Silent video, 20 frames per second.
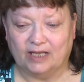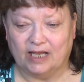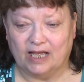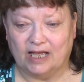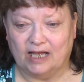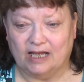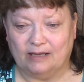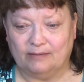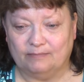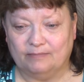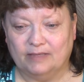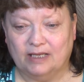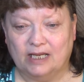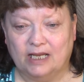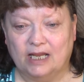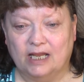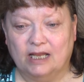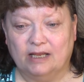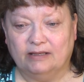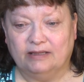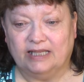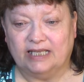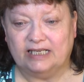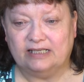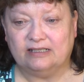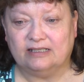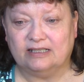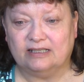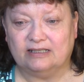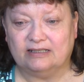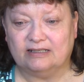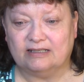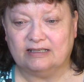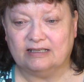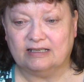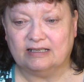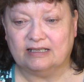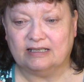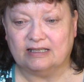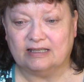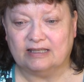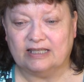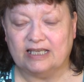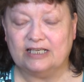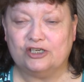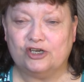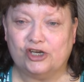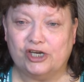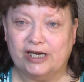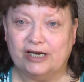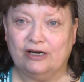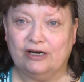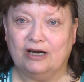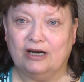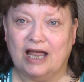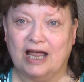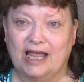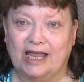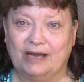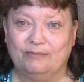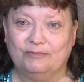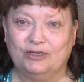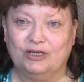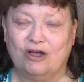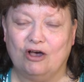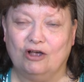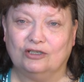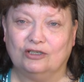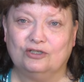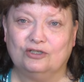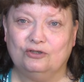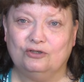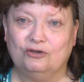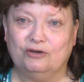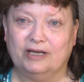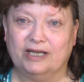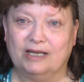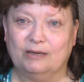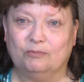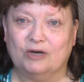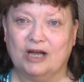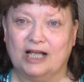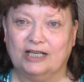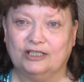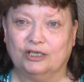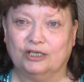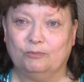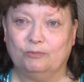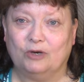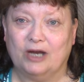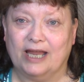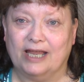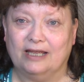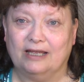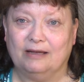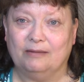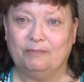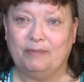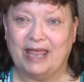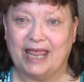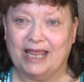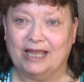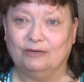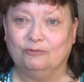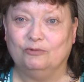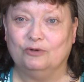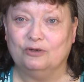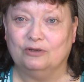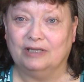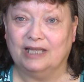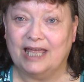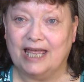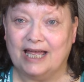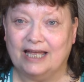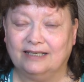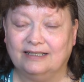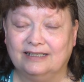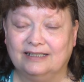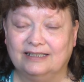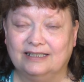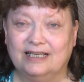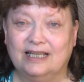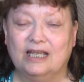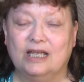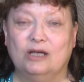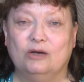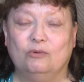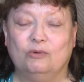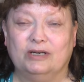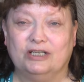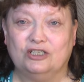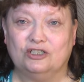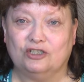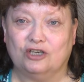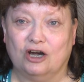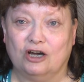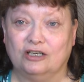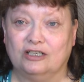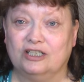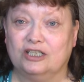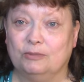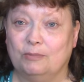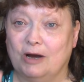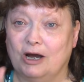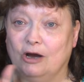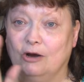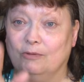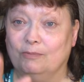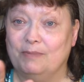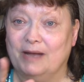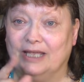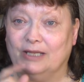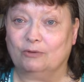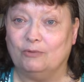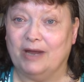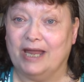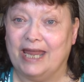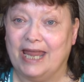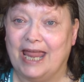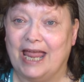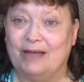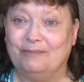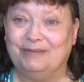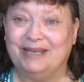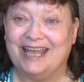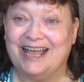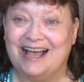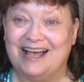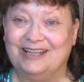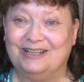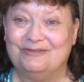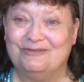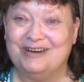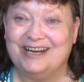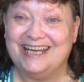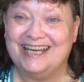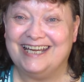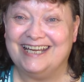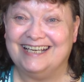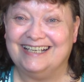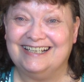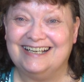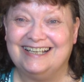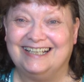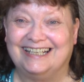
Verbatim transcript: Um, this, this year, I am also doing a Project Pan Roulette which starts tomorrow. By the way, happy Halloween.